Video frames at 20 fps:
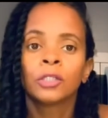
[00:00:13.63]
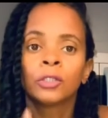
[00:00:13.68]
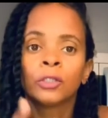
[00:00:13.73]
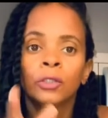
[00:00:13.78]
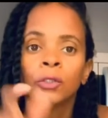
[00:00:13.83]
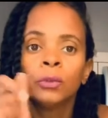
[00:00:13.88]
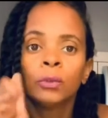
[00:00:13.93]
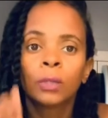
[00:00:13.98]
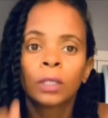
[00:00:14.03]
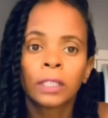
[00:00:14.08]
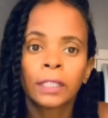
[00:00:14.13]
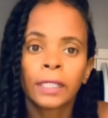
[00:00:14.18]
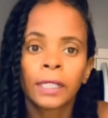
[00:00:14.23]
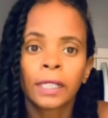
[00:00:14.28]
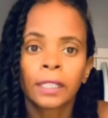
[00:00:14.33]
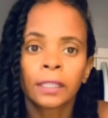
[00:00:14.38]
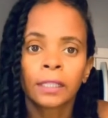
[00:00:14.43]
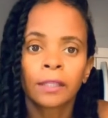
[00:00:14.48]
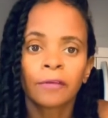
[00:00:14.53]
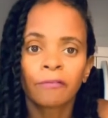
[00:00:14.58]
You click
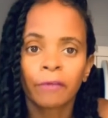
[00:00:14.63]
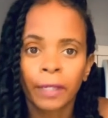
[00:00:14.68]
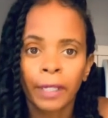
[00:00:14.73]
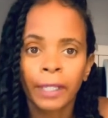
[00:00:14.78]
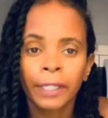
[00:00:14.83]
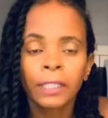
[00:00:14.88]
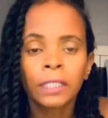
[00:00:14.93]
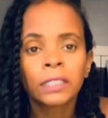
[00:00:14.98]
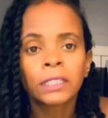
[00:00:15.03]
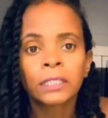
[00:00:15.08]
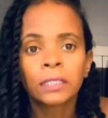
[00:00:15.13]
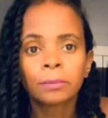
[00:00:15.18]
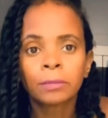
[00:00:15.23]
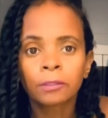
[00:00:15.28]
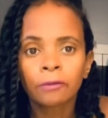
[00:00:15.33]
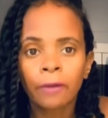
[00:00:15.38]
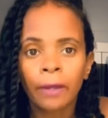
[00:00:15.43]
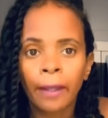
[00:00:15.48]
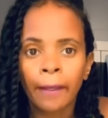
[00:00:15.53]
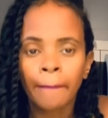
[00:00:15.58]
the red
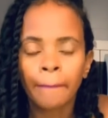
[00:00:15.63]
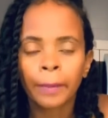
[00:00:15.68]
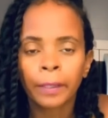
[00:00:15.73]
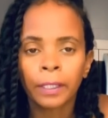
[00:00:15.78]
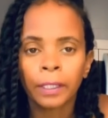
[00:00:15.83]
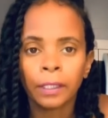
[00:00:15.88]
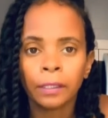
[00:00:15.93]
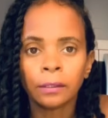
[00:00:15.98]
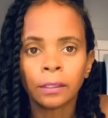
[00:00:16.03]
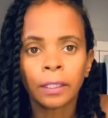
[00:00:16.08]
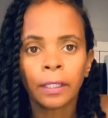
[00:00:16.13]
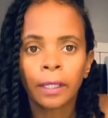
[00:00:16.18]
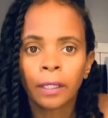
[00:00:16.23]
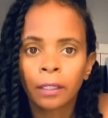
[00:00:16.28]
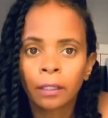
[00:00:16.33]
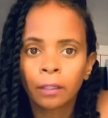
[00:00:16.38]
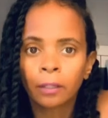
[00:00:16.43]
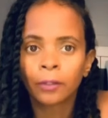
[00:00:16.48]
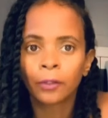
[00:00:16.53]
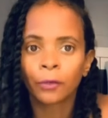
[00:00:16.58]
subscribe button and
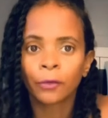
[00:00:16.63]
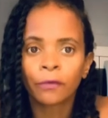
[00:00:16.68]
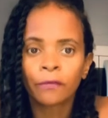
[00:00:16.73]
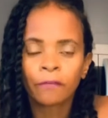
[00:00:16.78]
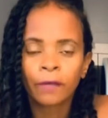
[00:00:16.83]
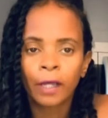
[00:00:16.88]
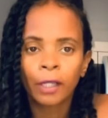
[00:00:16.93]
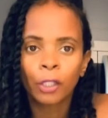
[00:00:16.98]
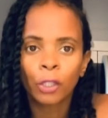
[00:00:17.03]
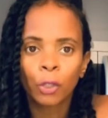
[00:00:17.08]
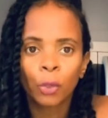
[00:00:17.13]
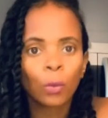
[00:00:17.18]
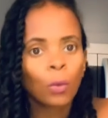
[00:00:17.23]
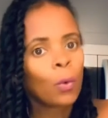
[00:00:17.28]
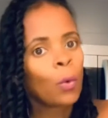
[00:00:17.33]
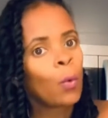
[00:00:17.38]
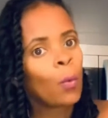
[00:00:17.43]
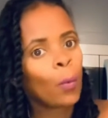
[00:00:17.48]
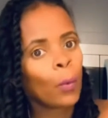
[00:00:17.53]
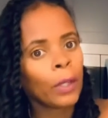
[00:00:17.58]
it'll notify you
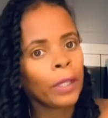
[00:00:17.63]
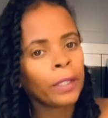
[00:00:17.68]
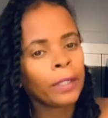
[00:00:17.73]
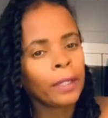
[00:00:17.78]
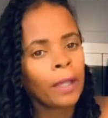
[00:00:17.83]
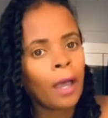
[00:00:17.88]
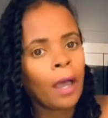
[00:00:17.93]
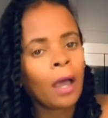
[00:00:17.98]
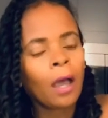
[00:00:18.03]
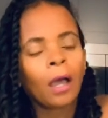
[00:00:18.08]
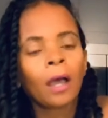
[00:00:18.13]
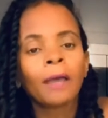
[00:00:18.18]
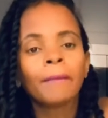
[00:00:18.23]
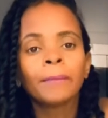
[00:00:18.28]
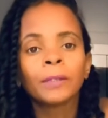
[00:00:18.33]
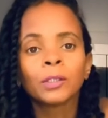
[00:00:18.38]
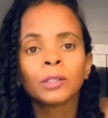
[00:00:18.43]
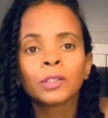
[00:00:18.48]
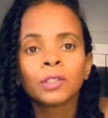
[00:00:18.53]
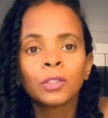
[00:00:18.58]
when I
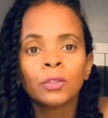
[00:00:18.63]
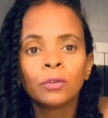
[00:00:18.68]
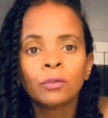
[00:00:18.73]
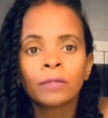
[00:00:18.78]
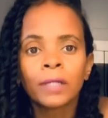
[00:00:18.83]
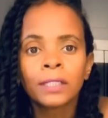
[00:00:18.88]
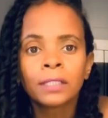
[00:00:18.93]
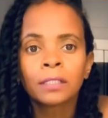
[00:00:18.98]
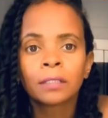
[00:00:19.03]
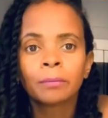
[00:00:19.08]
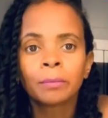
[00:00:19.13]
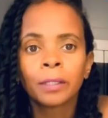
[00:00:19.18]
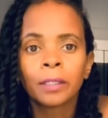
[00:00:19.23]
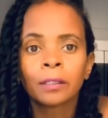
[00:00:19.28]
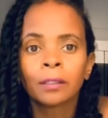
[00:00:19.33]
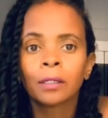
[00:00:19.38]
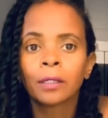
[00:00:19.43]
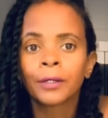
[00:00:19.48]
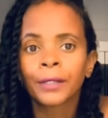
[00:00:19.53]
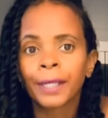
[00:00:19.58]
post a new recipe,
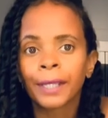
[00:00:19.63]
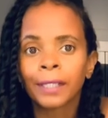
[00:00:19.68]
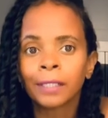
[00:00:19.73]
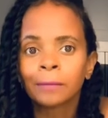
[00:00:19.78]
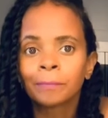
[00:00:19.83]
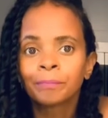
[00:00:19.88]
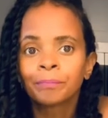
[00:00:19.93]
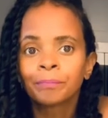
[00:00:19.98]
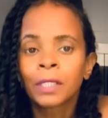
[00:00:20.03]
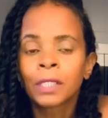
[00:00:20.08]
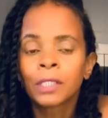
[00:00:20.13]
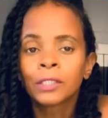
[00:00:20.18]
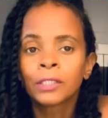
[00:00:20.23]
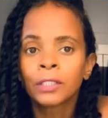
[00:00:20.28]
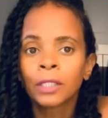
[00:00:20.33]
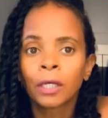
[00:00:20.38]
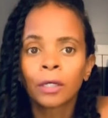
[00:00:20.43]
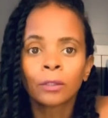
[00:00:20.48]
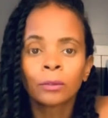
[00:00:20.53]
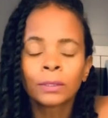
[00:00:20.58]
okay?
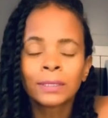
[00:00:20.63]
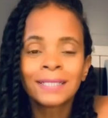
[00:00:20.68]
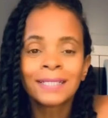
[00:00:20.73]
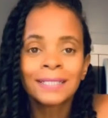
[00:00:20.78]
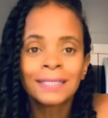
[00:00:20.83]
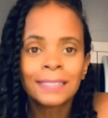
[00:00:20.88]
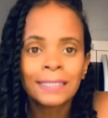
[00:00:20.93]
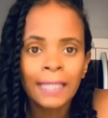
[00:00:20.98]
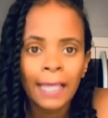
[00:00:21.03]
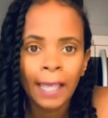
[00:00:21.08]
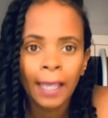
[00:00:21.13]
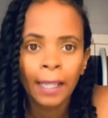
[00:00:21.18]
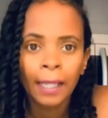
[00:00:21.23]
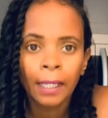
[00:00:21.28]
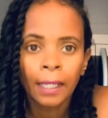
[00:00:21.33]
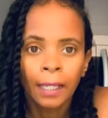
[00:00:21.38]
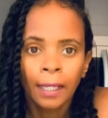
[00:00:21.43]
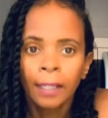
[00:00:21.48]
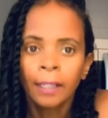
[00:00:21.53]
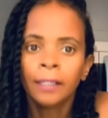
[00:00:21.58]
So today
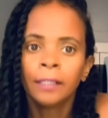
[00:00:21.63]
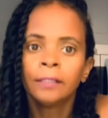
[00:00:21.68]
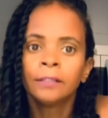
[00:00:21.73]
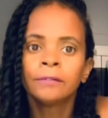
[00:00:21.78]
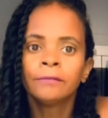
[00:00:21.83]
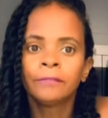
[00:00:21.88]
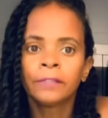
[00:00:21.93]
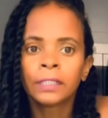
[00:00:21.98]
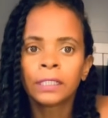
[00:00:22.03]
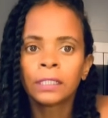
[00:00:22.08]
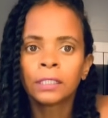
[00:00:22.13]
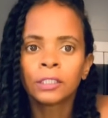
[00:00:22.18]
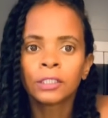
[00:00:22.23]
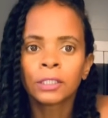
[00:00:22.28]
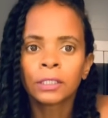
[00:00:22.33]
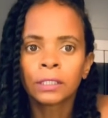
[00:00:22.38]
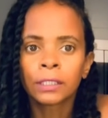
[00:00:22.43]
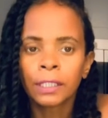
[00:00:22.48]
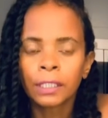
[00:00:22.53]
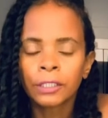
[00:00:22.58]
in the
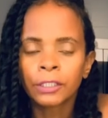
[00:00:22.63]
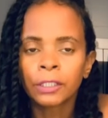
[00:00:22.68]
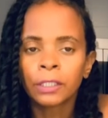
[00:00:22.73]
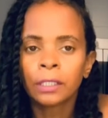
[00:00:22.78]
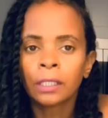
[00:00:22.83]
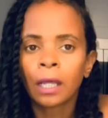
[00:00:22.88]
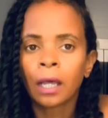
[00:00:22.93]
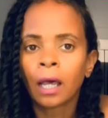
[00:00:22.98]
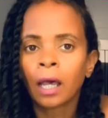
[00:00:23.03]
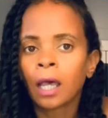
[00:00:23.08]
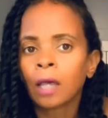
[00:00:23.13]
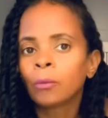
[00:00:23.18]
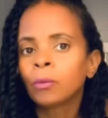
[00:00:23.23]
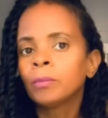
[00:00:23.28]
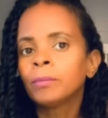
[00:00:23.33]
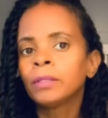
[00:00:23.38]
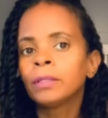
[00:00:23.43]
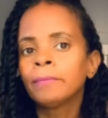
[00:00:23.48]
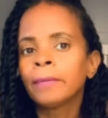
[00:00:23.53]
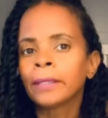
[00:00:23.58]
Veganlicious kitchen, I will
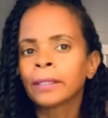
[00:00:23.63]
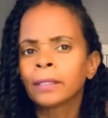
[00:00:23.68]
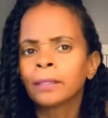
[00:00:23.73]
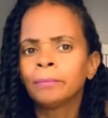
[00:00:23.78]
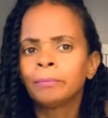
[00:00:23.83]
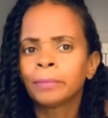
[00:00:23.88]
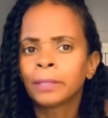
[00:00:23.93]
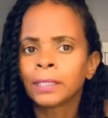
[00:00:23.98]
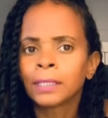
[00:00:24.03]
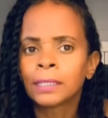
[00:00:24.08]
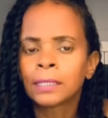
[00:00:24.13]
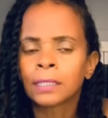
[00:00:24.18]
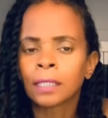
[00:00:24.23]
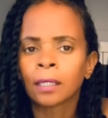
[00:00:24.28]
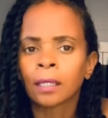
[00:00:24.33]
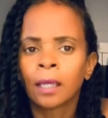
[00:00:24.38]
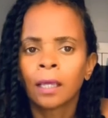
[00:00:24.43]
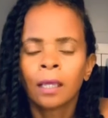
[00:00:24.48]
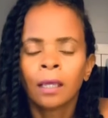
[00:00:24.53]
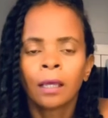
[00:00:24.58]
be making pizza.
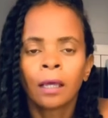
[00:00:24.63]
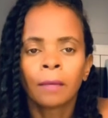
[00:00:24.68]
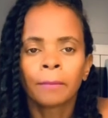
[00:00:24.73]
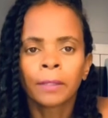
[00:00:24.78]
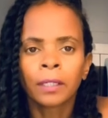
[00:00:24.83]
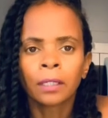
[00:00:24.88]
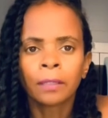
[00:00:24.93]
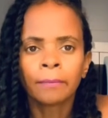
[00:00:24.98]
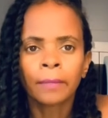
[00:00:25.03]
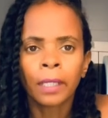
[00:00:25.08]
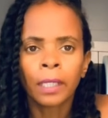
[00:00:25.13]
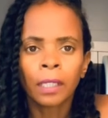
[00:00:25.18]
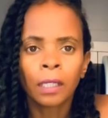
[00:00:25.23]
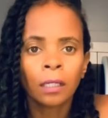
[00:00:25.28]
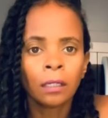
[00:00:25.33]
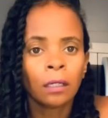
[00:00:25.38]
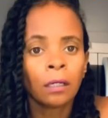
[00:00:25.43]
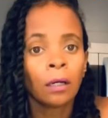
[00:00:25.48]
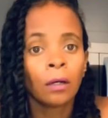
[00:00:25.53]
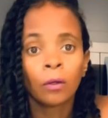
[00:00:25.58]
I'm gonna make
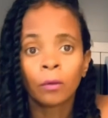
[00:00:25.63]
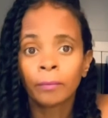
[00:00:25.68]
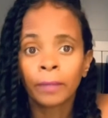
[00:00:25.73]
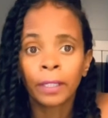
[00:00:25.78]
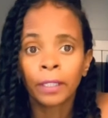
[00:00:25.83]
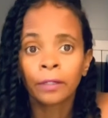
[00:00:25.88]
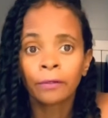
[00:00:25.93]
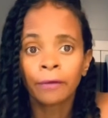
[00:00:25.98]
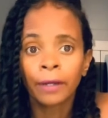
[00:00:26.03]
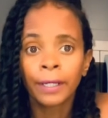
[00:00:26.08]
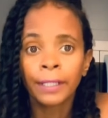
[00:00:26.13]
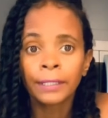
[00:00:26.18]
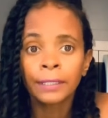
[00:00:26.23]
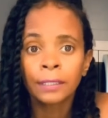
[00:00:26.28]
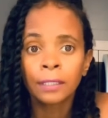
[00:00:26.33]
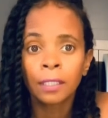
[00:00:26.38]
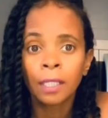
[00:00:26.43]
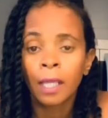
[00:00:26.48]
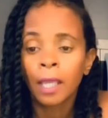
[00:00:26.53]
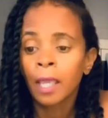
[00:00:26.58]
homemade crust
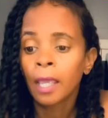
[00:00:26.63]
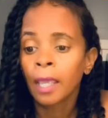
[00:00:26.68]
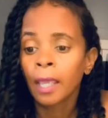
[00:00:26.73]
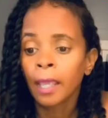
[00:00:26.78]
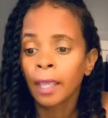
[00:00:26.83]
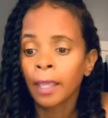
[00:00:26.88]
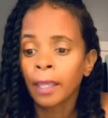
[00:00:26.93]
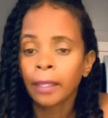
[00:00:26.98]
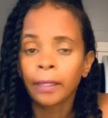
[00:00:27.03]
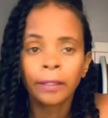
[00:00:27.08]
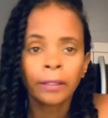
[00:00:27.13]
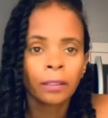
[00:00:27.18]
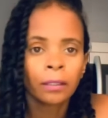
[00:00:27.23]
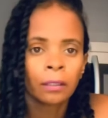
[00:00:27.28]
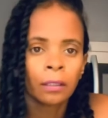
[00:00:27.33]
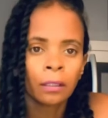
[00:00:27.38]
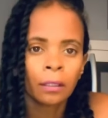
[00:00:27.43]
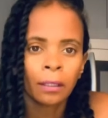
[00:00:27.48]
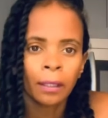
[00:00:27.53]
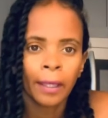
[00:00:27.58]
and
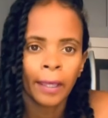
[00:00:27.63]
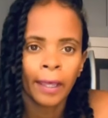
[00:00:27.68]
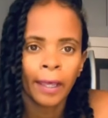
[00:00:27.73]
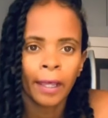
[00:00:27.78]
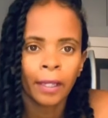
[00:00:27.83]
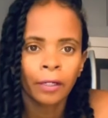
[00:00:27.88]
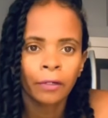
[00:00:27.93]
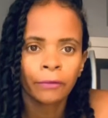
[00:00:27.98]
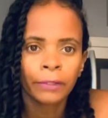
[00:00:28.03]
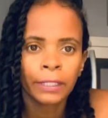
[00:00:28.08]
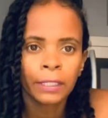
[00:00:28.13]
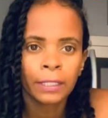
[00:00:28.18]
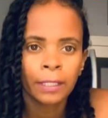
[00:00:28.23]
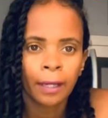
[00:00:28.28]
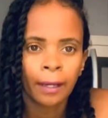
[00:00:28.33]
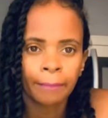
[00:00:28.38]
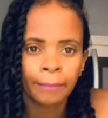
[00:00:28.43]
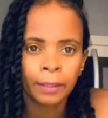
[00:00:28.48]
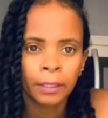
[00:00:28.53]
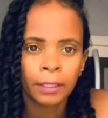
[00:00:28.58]
add great
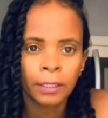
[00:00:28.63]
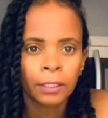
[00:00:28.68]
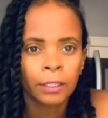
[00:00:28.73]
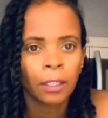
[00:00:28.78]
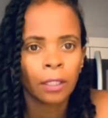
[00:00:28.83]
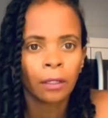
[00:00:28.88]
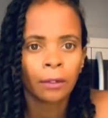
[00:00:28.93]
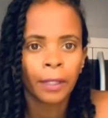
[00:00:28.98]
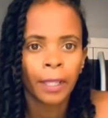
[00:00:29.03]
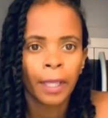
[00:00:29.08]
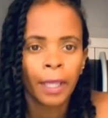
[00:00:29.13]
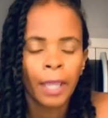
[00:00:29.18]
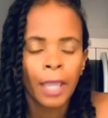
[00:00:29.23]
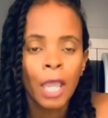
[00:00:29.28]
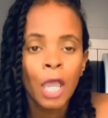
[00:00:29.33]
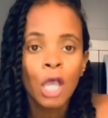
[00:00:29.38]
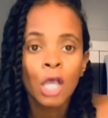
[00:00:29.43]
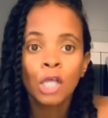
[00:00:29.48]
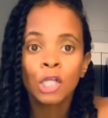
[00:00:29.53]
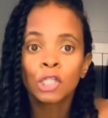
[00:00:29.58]
toppings, okay?
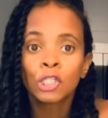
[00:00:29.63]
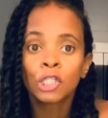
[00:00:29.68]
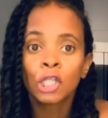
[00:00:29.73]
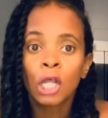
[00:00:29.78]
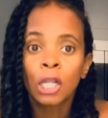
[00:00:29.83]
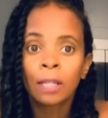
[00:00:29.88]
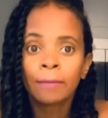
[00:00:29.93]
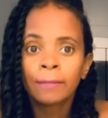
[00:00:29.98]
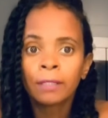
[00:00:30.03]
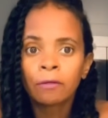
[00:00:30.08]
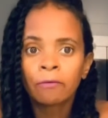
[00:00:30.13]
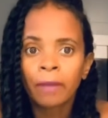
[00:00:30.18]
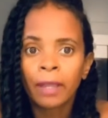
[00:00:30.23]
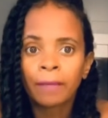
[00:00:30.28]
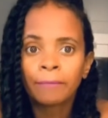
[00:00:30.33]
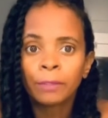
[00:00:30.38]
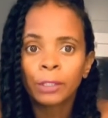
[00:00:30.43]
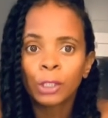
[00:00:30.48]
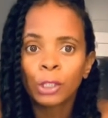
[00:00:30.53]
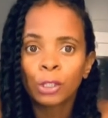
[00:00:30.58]
So let me
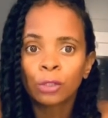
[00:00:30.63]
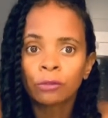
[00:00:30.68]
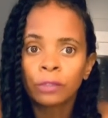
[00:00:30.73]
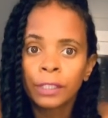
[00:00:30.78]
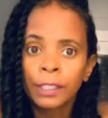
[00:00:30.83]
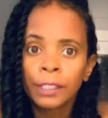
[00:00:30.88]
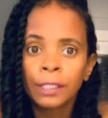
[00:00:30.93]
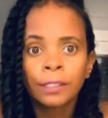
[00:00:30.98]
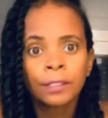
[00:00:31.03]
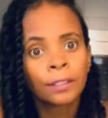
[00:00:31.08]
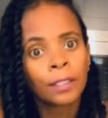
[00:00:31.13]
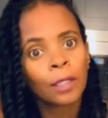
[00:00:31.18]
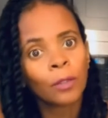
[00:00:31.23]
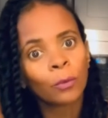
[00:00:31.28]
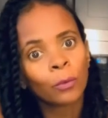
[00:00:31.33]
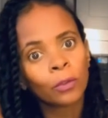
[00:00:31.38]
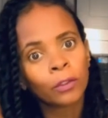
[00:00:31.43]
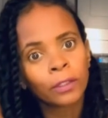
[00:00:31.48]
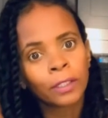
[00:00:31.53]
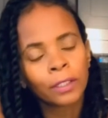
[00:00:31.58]
grab the ingredients
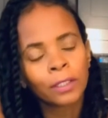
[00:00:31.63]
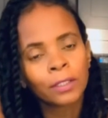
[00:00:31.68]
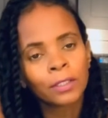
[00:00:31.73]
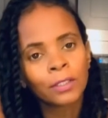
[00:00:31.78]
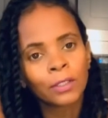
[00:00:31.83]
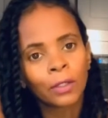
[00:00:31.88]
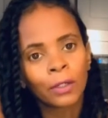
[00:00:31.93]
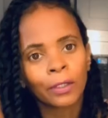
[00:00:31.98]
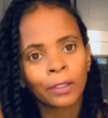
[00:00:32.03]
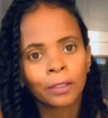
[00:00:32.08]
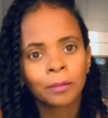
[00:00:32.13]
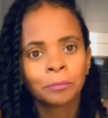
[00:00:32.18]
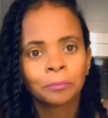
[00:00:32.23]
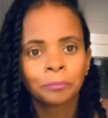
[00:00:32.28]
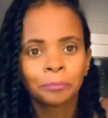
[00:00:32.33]
and we'll get it started.